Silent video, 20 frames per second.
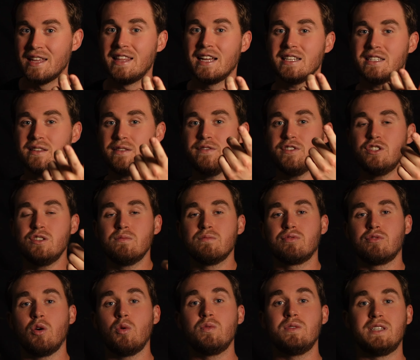That's the Vision
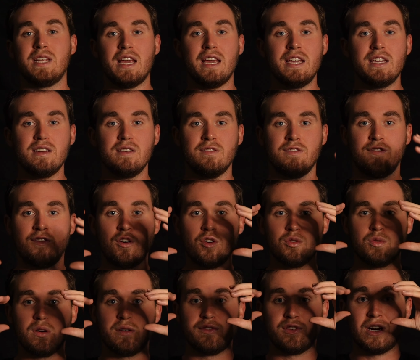Pro taking a
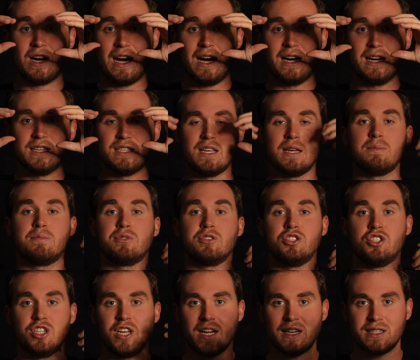photo of your eyes and
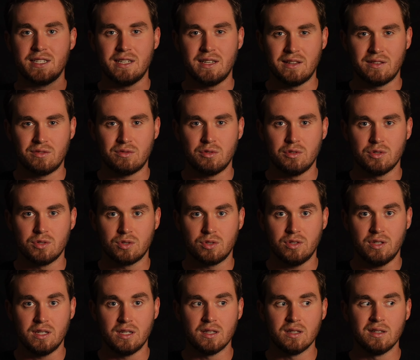projecting it through a
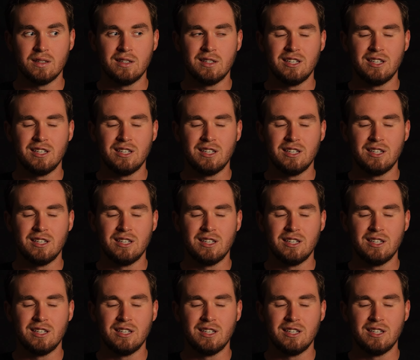screen,